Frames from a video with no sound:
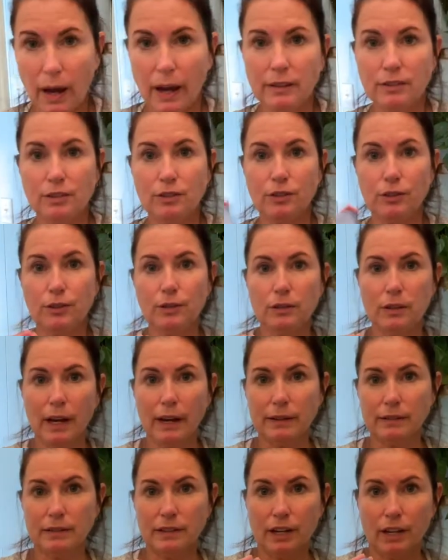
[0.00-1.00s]
I do
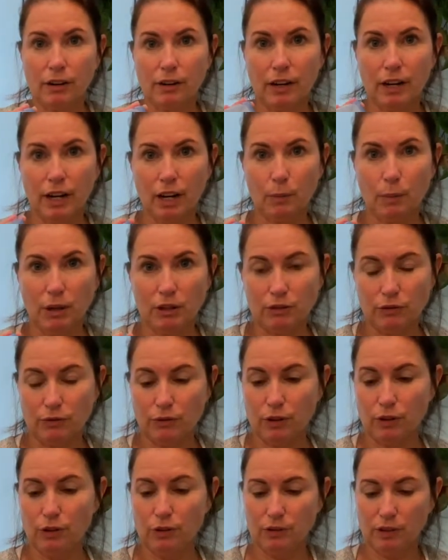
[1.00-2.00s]
like to carry a bunch of
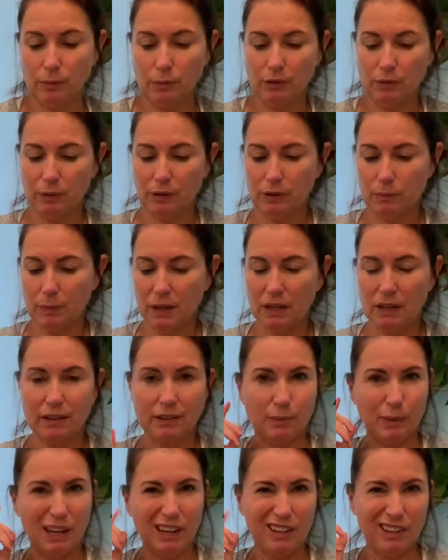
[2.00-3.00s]
Q-tips with me because
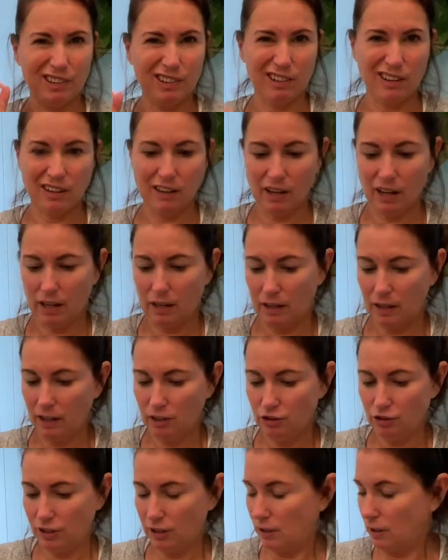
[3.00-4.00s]
my ears get kind of
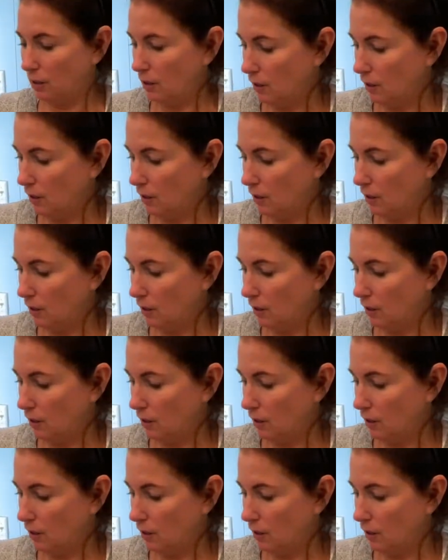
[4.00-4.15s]
itchy.